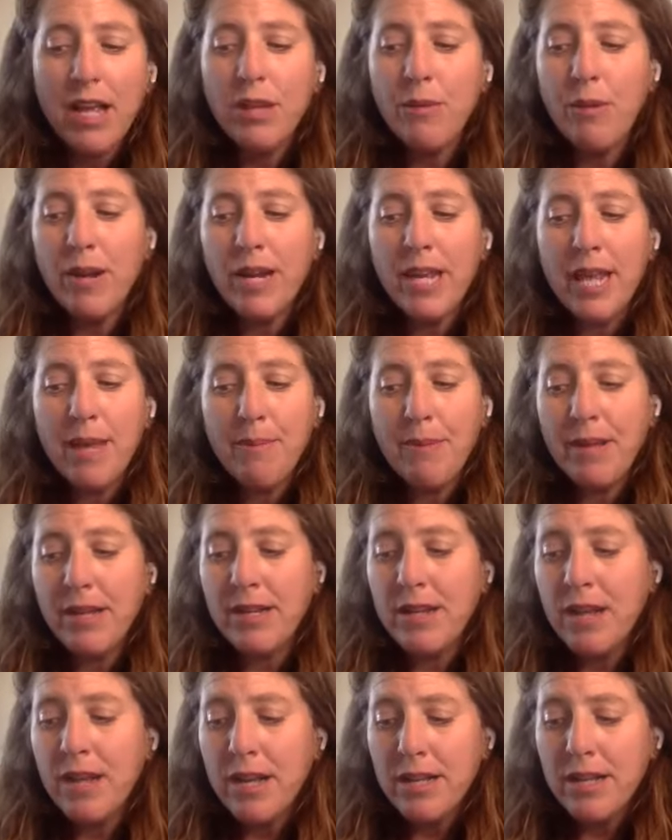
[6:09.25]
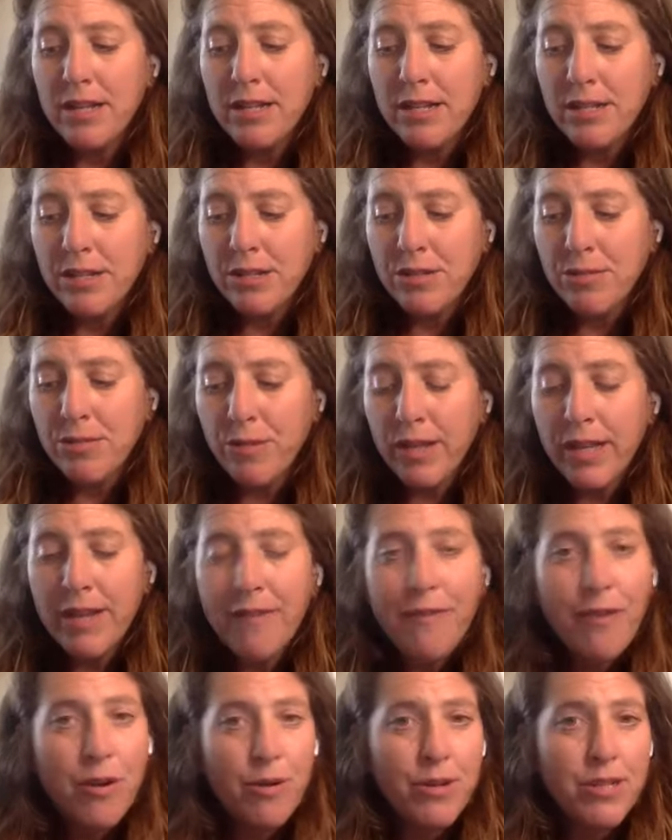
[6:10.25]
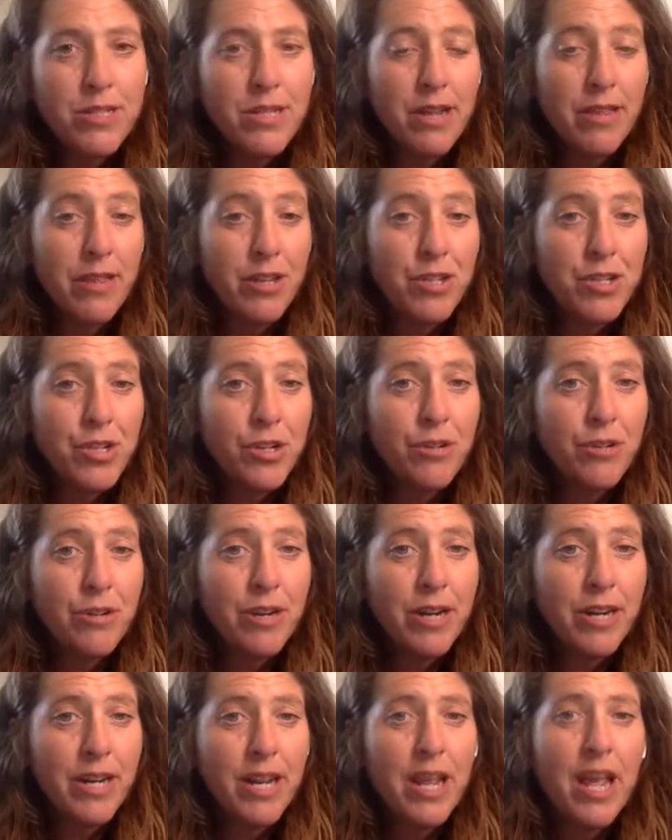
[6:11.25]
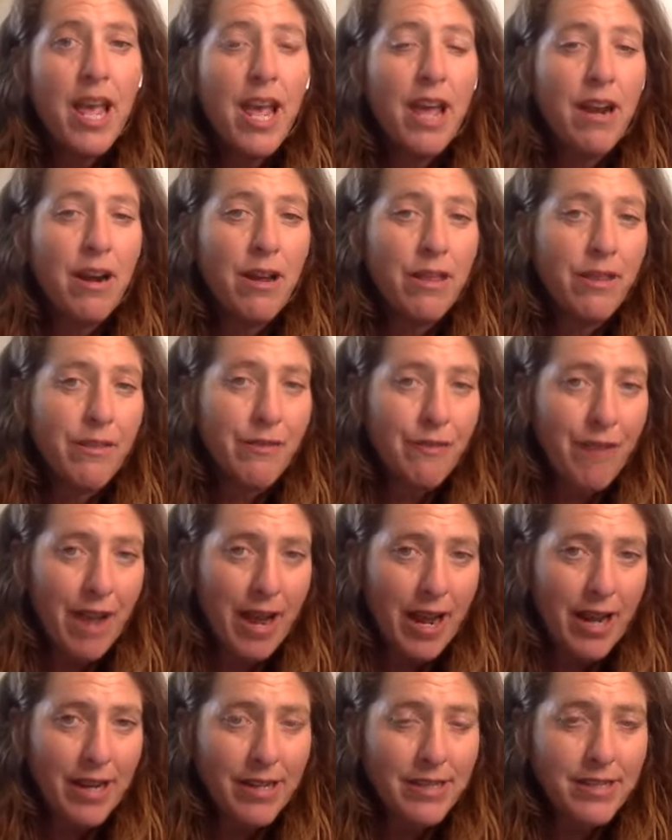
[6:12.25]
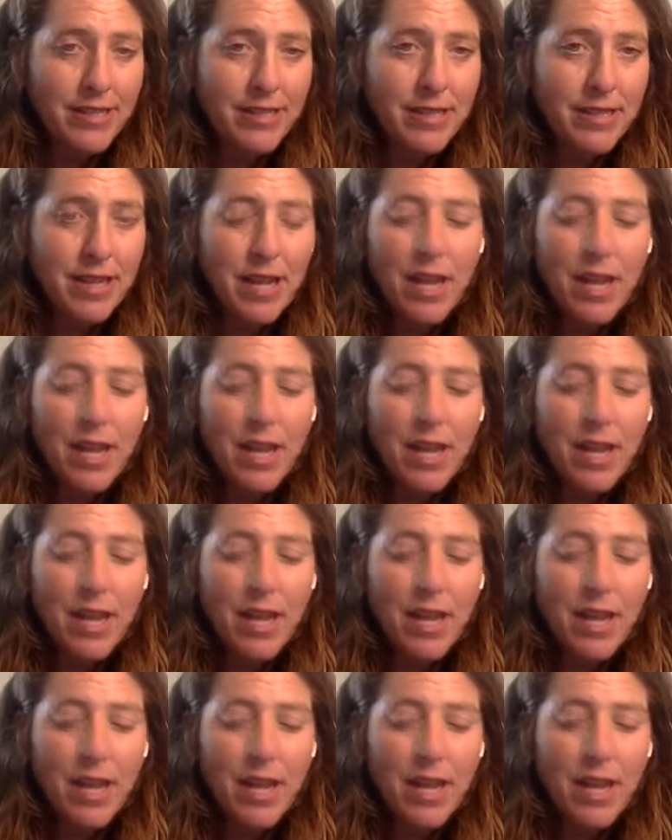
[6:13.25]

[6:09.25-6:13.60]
You want to keep it really focused on the children and on the facts.